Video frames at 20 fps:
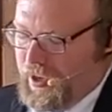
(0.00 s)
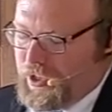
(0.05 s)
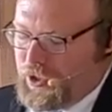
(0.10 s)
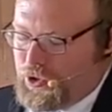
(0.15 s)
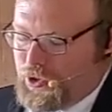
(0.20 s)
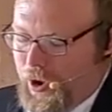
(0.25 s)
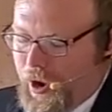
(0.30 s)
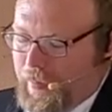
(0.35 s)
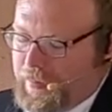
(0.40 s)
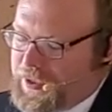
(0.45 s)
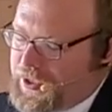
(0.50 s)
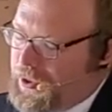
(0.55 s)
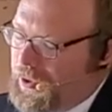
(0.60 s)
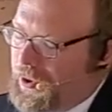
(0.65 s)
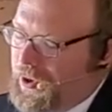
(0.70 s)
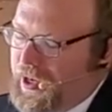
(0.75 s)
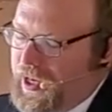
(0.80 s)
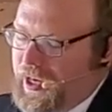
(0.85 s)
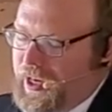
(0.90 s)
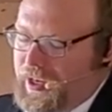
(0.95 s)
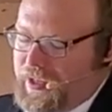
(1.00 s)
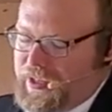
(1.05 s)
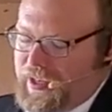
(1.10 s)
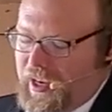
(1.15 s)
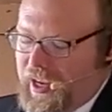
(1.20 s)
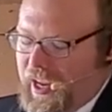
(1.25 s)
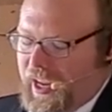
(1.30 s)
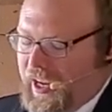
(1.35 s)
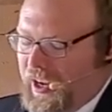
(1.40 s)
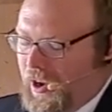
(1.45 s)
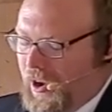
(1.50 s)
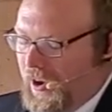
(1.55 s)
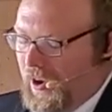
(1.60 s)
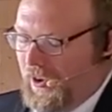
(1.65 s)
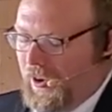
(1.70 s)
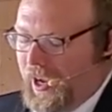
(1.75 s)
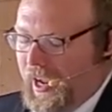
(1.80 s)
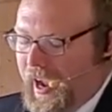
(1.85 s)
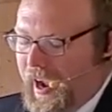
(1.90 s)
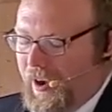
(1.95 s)
drops to her knees, and
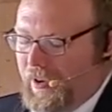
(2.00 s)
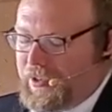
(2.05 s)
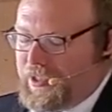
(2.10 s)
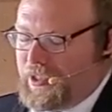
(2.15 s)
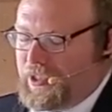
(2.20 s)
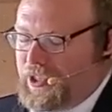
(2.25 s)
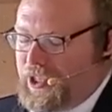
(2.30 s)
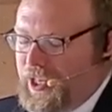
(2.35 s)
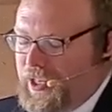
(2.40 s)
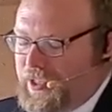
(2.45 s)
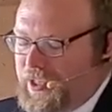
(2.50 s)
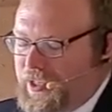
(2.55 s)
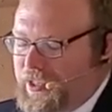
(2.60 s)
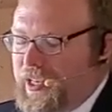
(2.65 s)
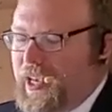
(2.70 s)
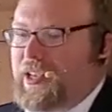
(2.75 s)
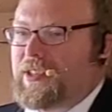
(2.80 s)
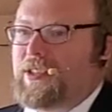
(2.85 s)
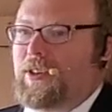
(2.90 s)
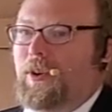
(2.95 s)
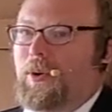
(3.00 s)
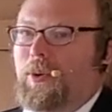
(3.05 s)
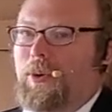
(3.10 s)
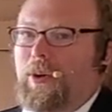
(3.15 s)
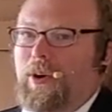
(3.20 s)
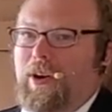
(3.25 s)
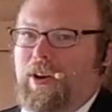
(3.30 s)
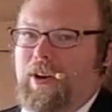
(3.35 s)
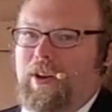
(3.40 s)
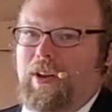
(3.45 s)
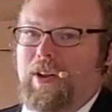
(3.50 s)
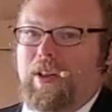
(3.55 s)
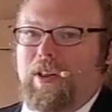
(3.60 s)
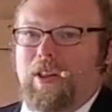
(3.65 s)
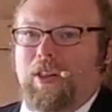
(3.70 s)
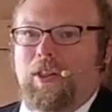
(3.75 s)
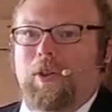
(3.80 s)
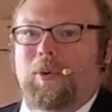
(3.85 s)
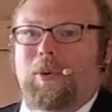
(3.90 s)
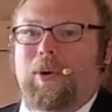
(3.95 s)
calling out to Jesus as Lord.
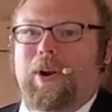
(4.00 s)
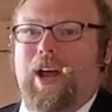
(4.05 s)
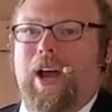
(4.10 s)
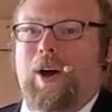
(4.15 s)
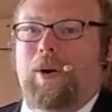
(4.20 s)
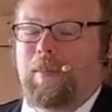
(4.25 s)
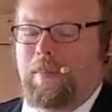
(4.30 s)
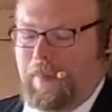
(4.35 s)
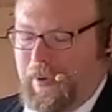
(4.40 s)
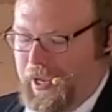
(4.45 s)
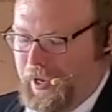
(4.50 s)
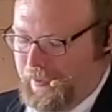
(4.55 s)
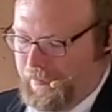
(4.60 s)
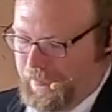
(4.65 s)
Lord, help me.